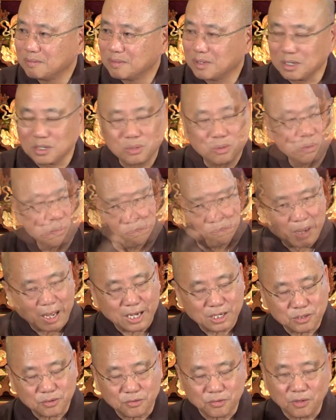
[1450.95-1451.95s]
There's no
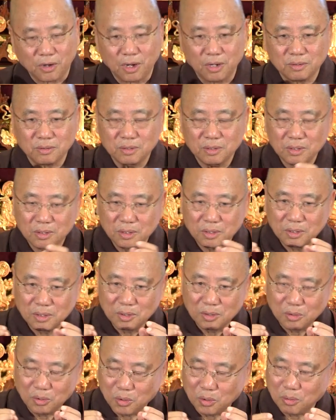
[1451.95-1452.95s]
past thought,
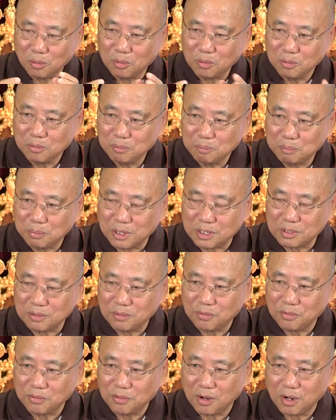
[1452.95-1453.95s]
no
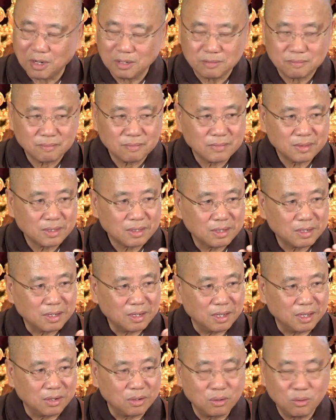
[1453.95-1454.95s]
present thought,
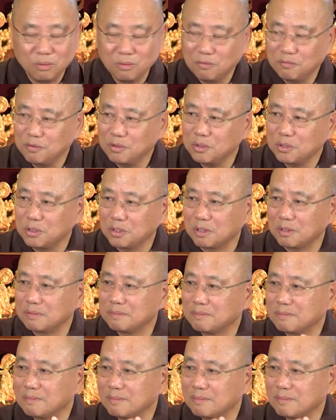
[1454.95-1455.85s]
and no future.